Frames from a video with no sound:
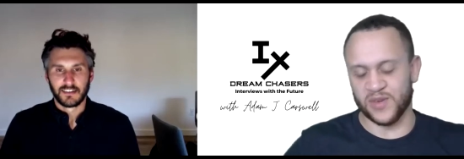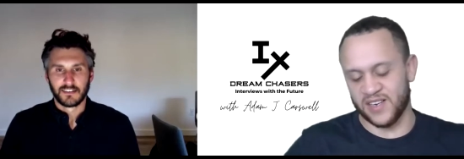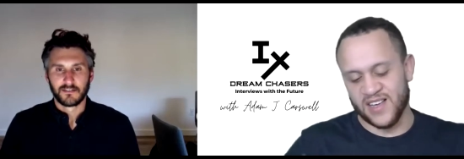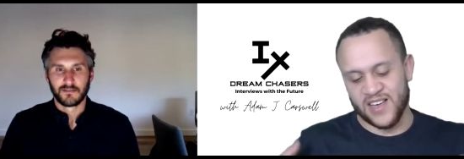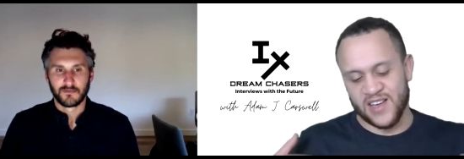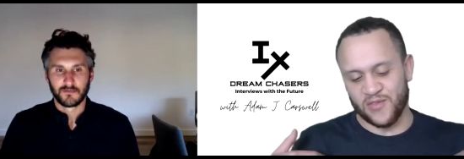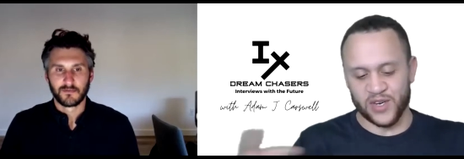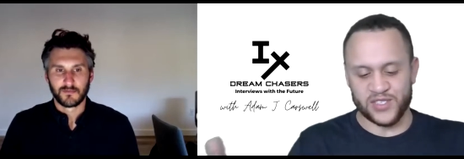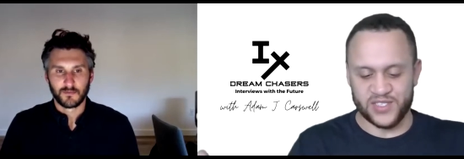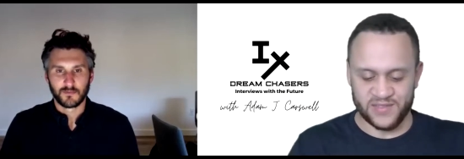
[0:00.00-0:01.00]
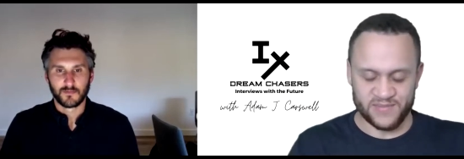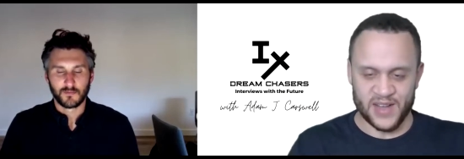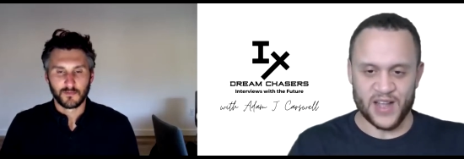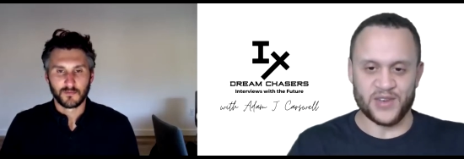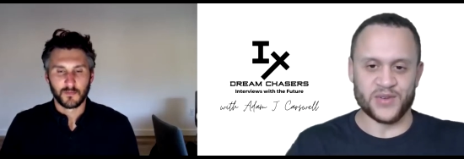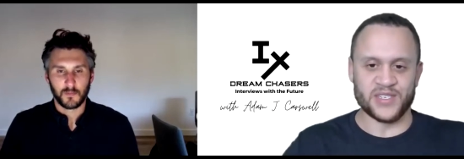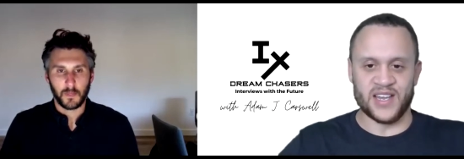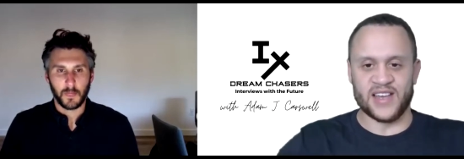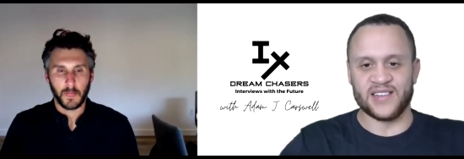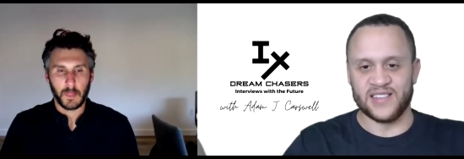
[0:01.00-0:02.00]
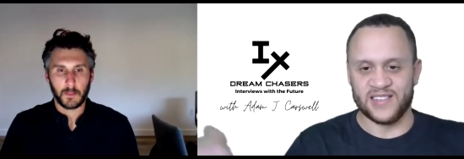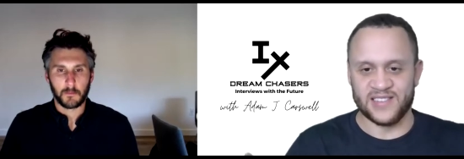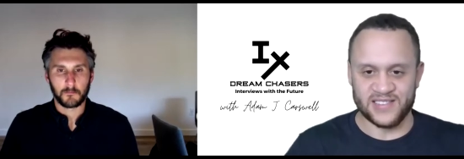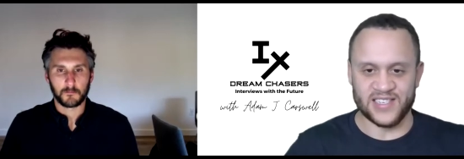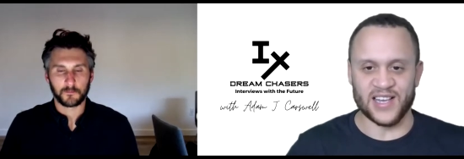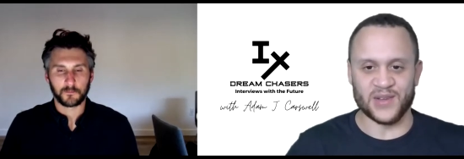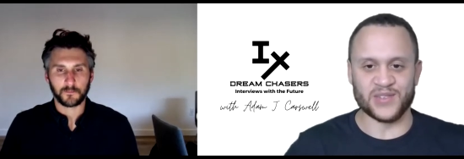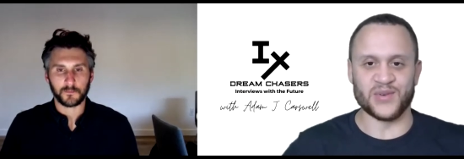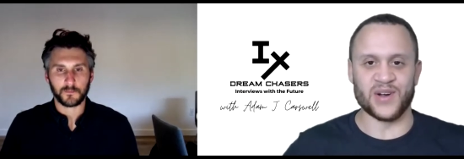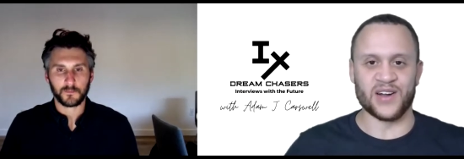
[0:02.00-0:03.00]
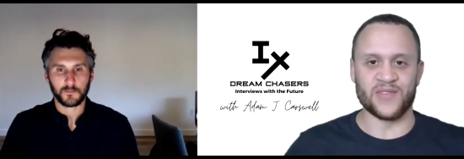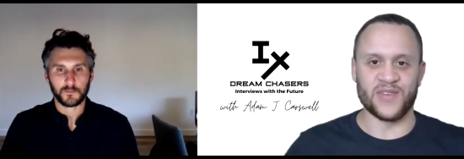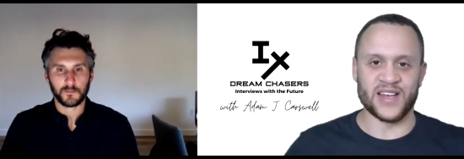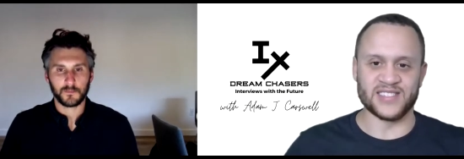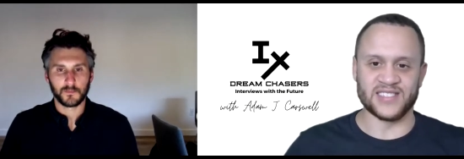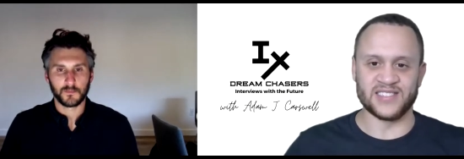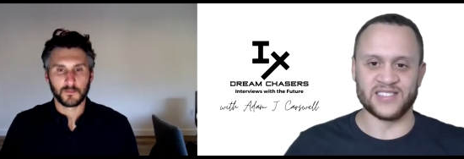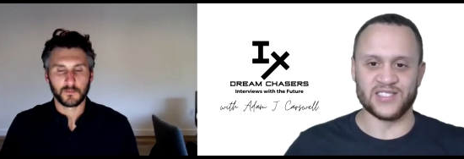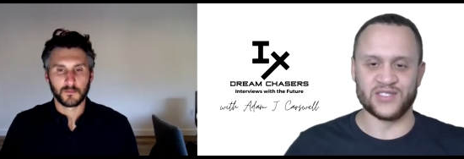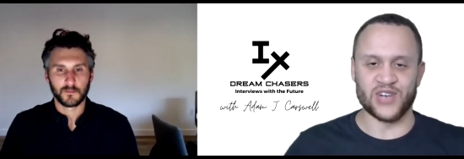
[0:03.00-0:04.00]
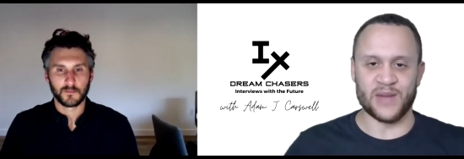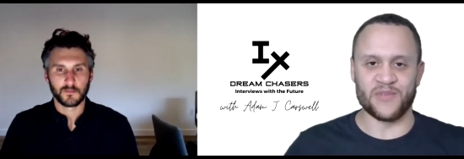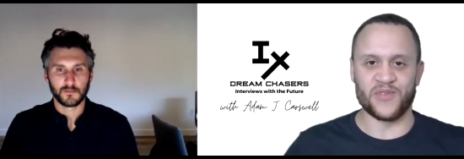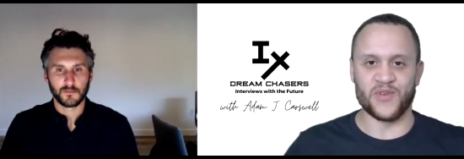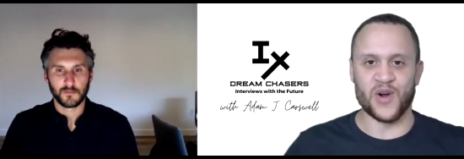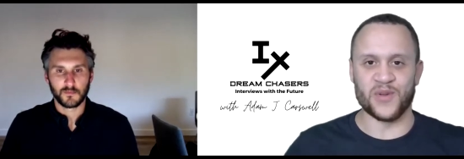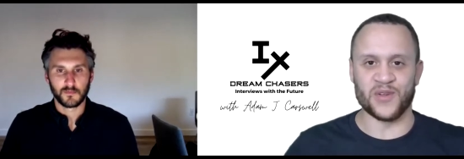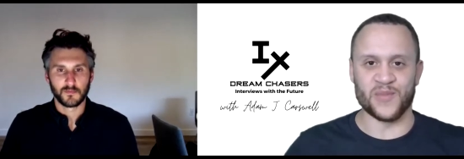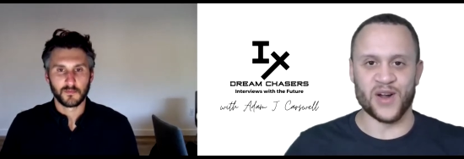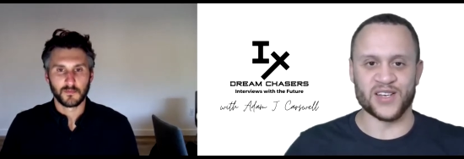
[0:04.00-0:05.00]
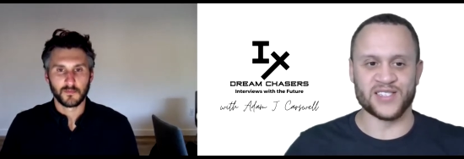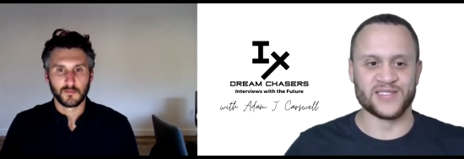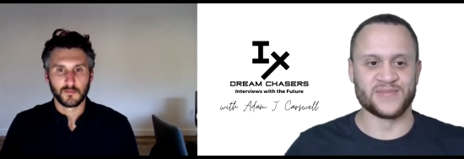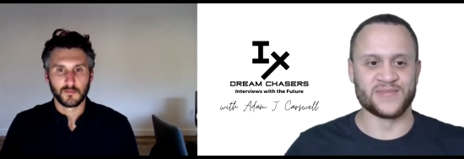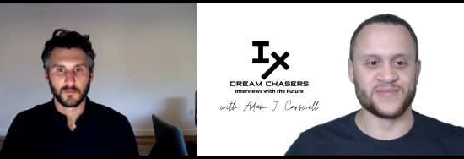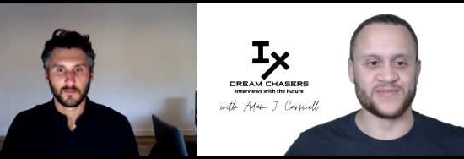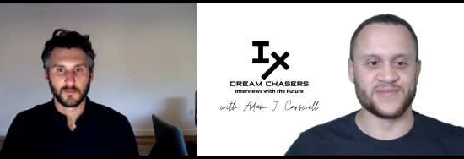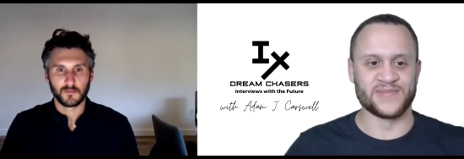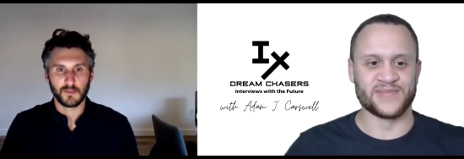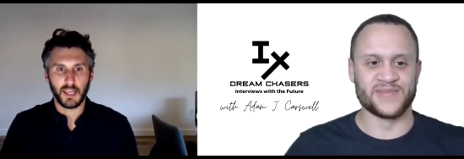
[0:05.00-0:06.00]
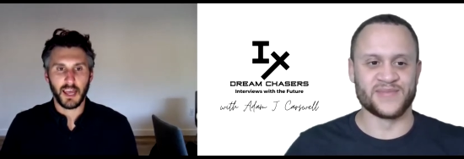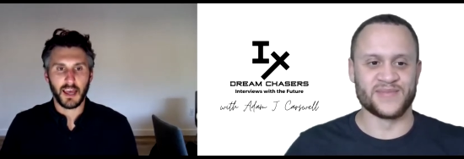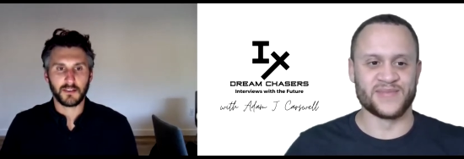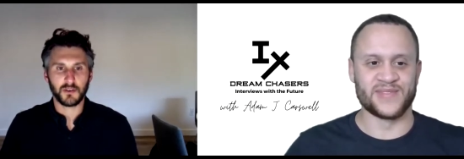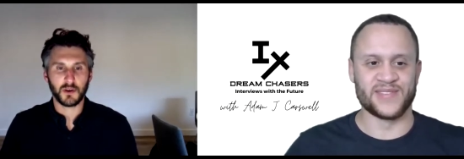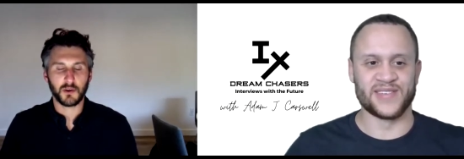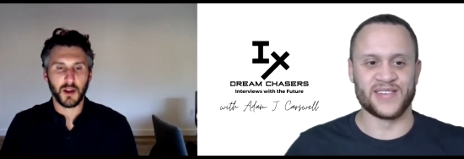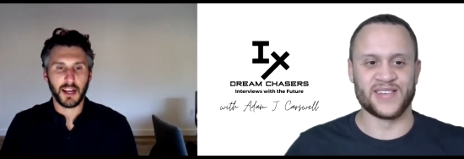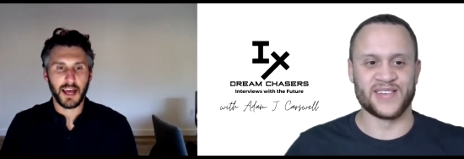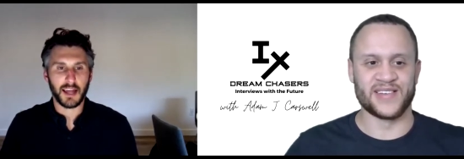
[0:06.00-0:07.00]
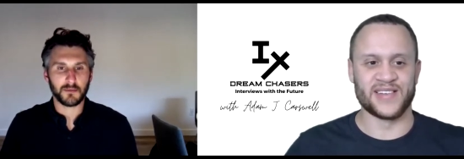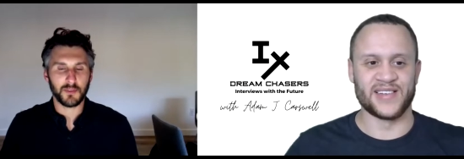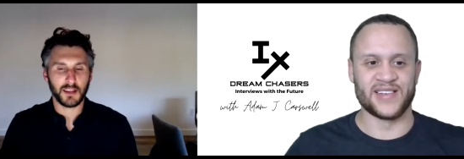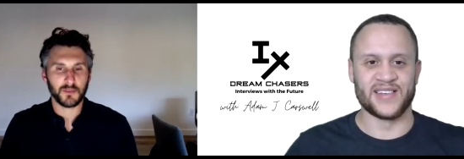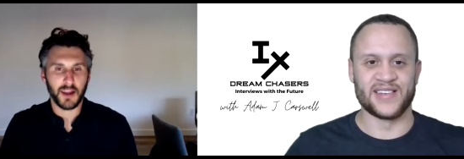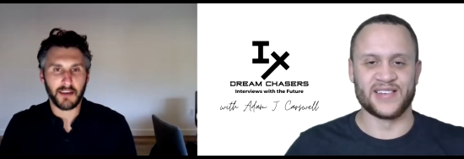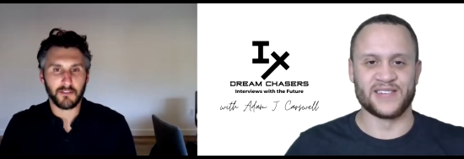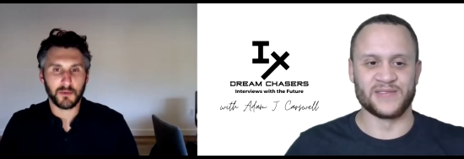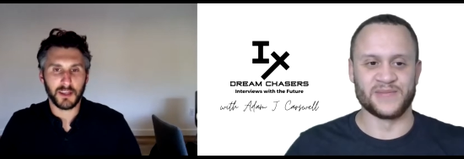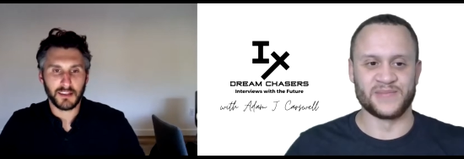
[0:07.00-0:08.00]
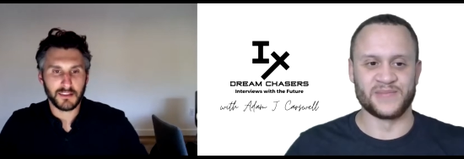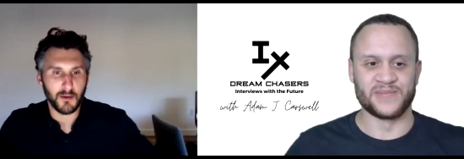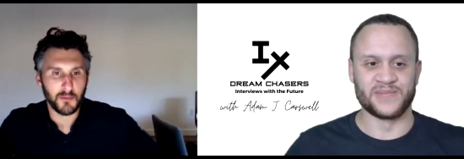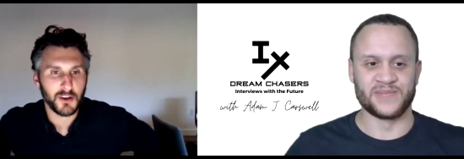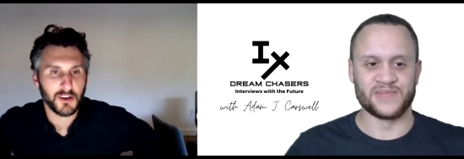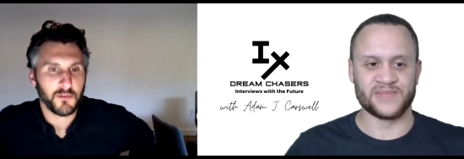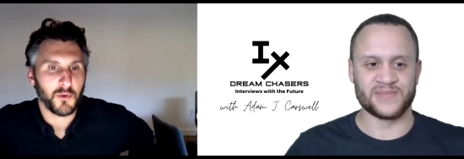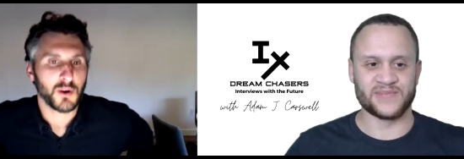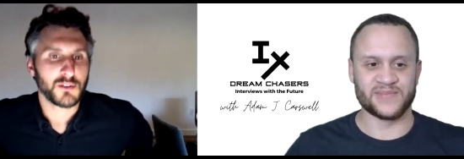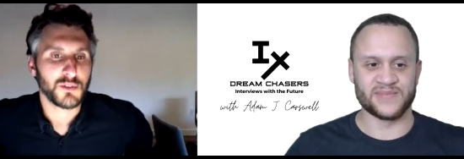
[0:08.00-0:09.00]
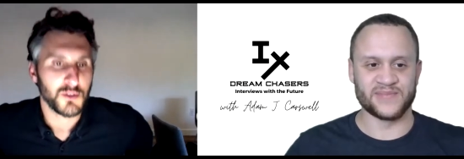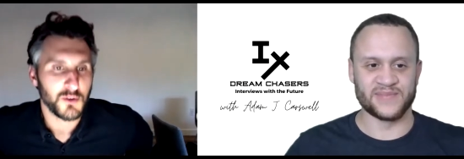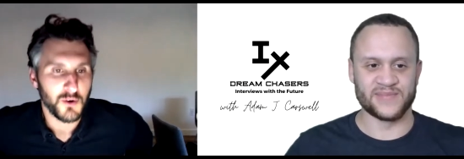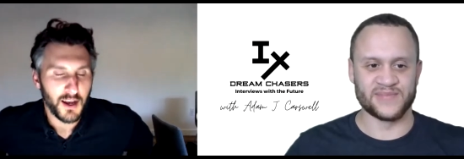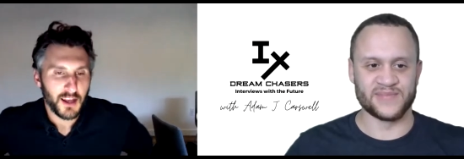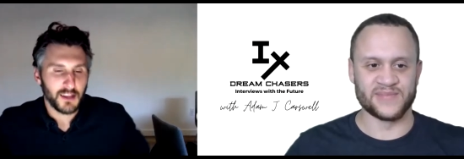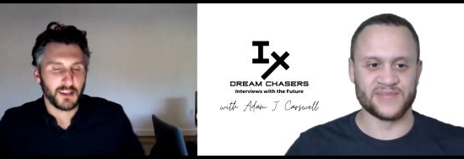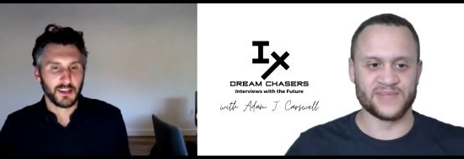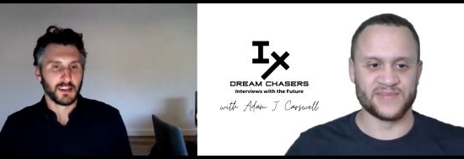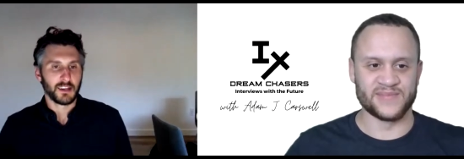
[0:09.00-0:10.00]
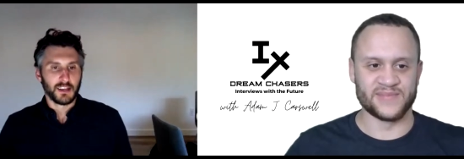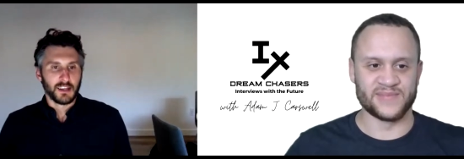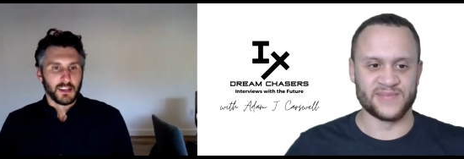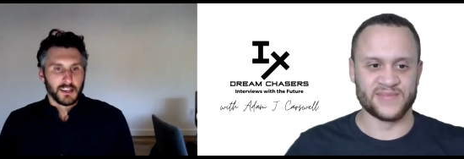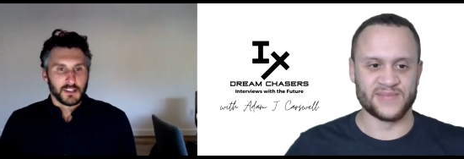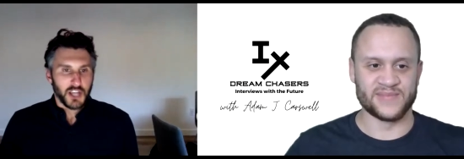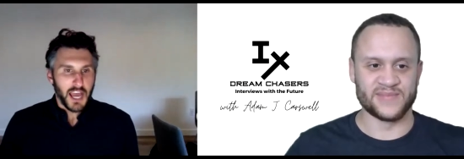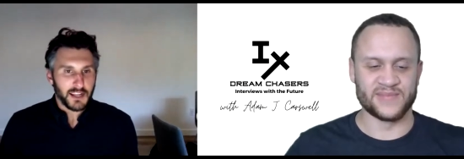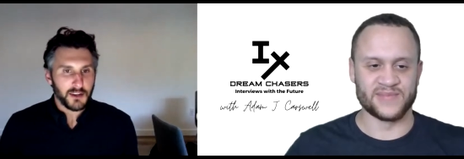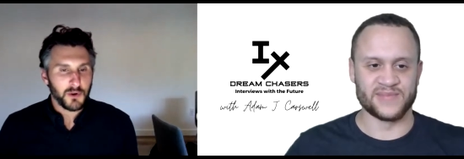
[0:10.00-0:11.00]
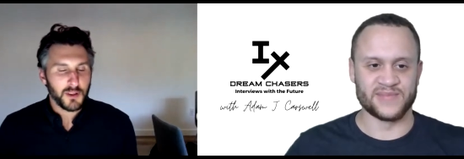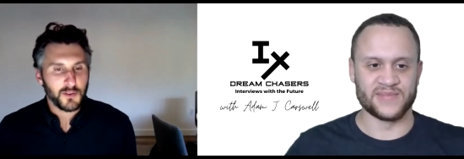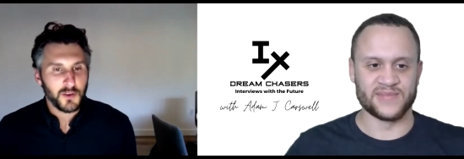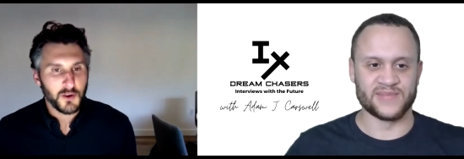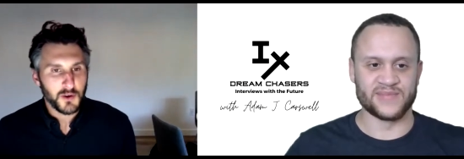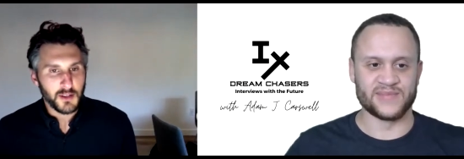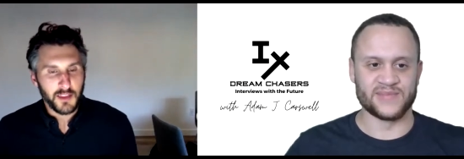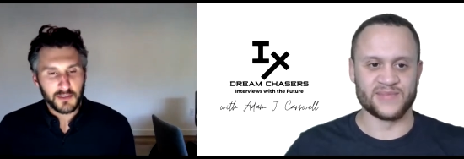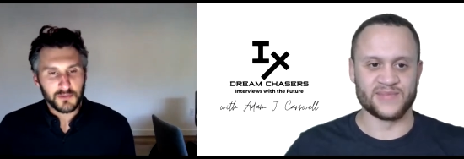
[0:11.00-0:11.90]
Speaker 1: But first, how you doing today? Say hello to our, our fans and just drop a few opening remarks.
Speaker 2: Yeah, doing great, Adam. Thanks for having me. I'm looking forward to uh, chatting with you, and thanks